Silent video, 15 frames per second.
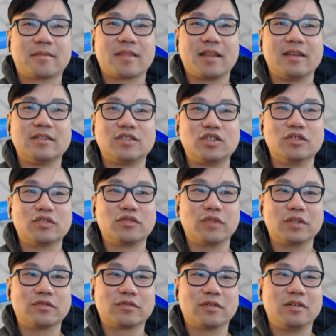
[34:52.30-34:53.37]
It's
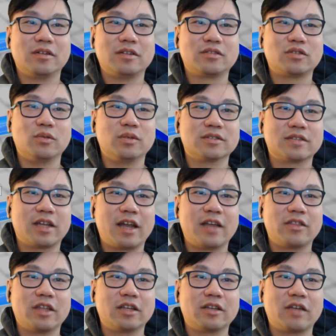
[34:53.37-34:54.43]
useful tools that I
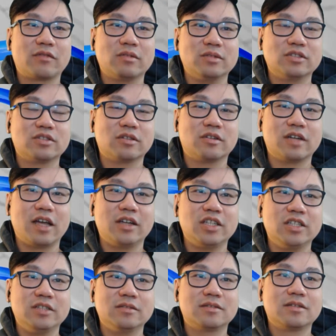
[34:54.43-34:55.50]
think everyone should learn how to
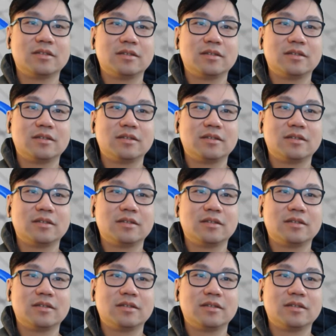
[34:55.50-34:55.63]
use.